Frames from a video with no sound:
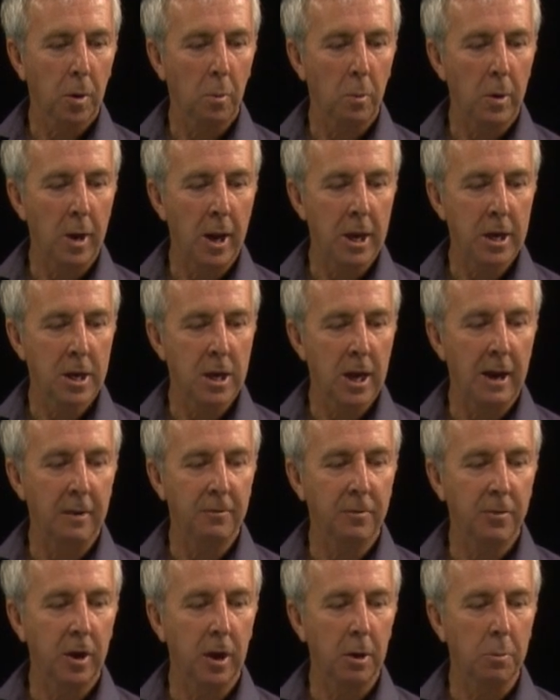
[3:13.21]
we had to have
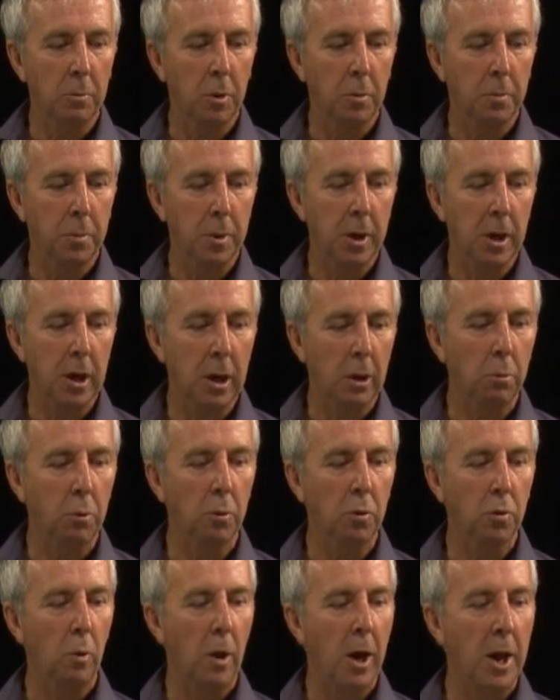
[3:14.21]
sigma p
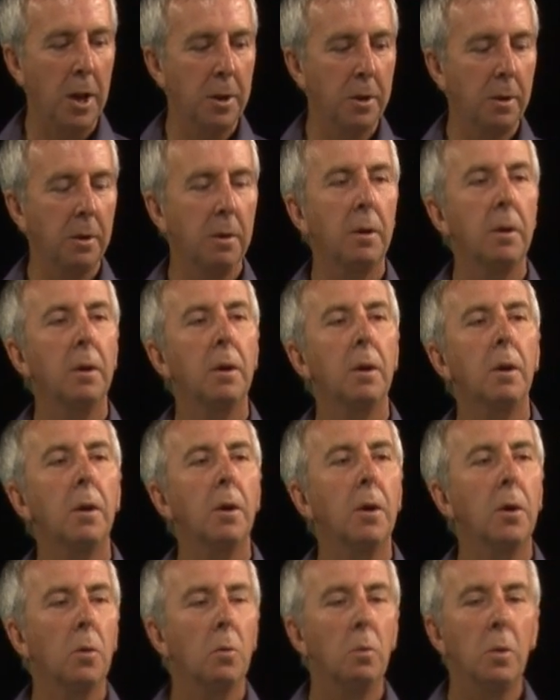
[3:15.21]
equals 1.
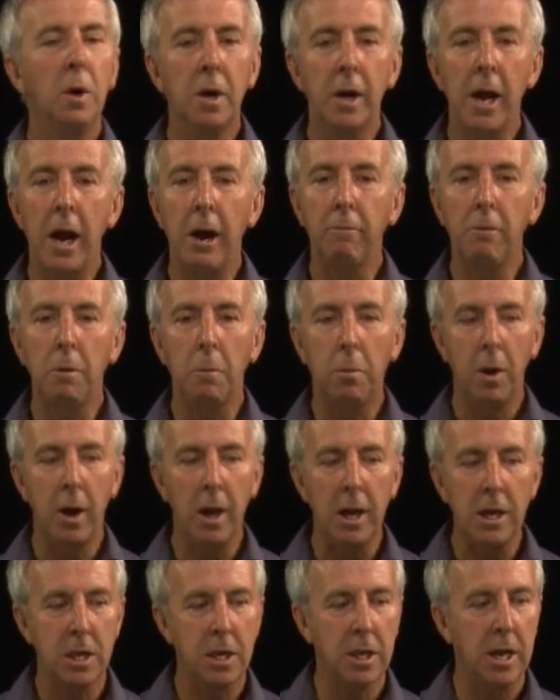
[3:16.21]
We now
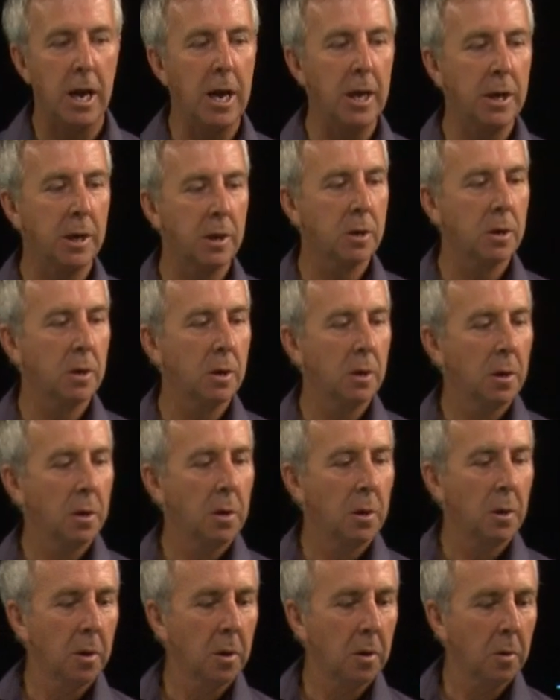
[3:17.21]
replace that
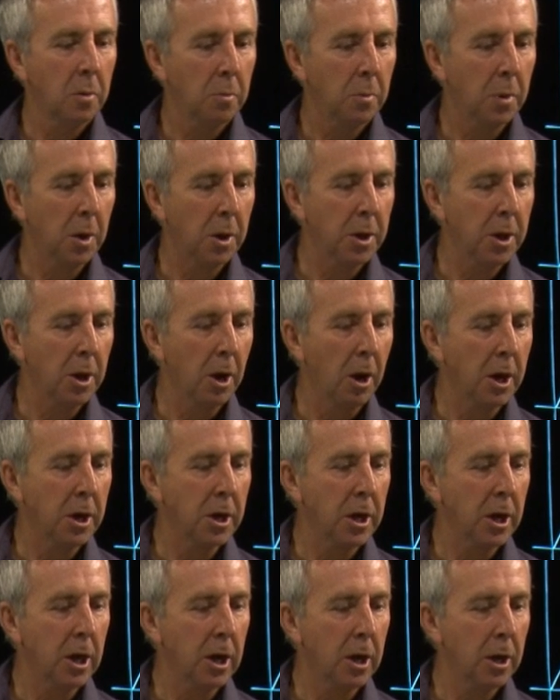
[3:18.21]
by the
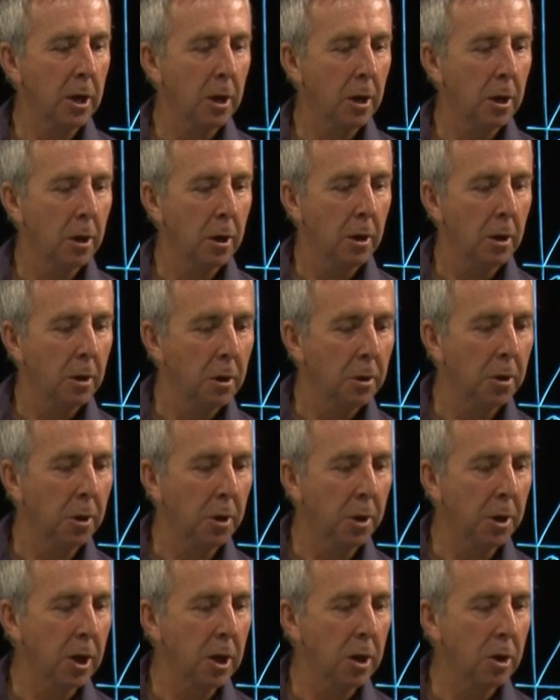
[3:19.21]
idea that
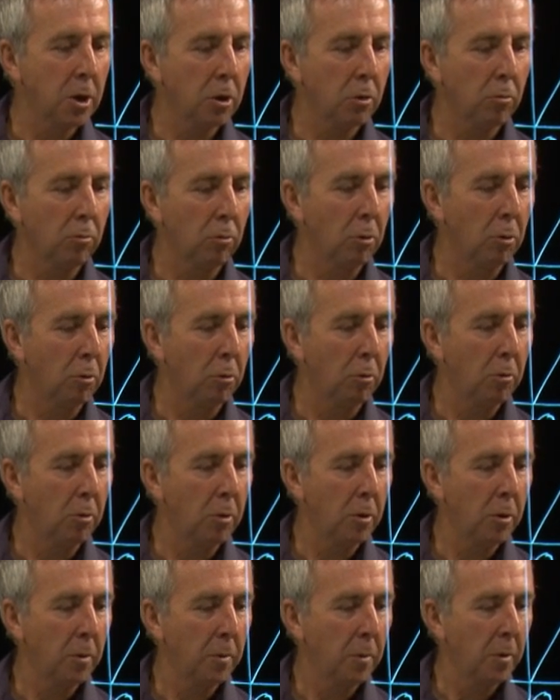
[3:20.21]
the integral
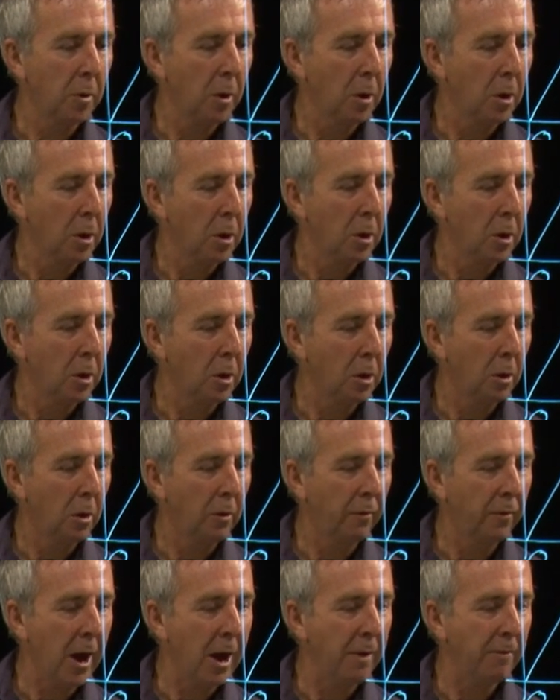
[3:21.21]

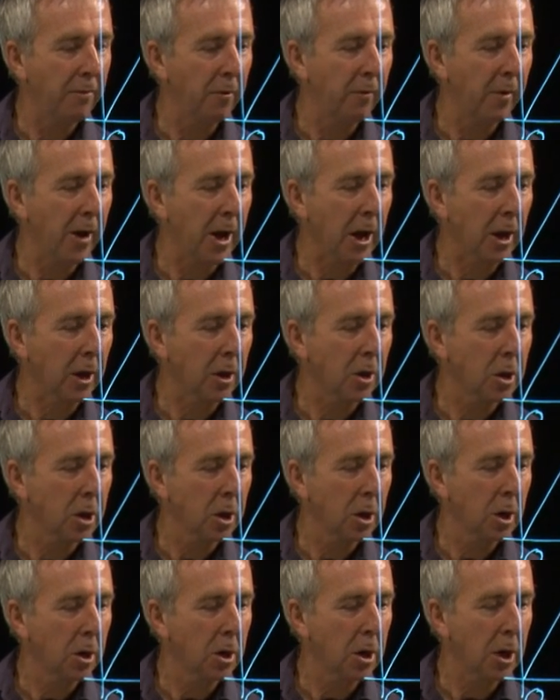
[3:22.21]
of f of x
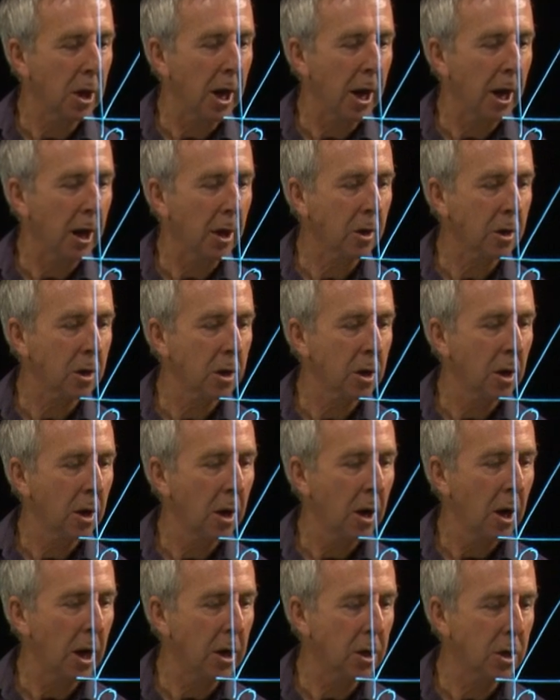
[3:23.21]
dx
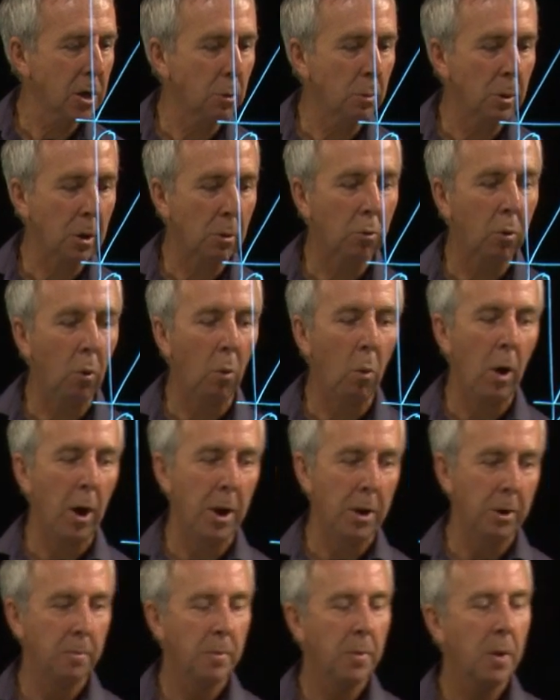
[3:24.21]
has to equal
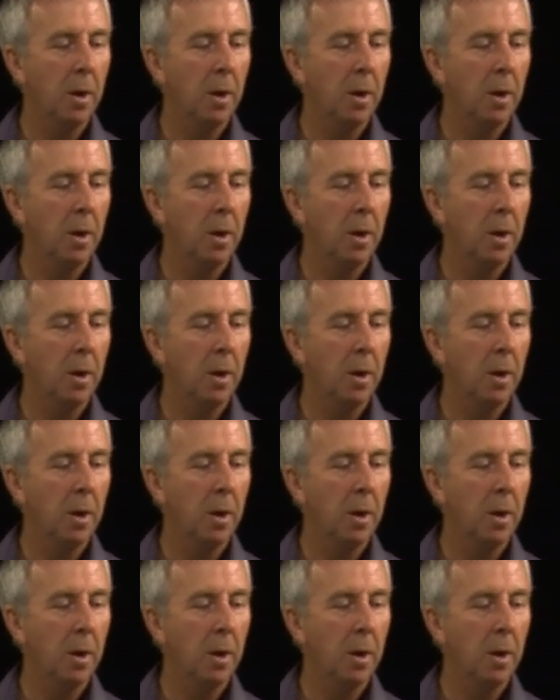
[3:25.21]
1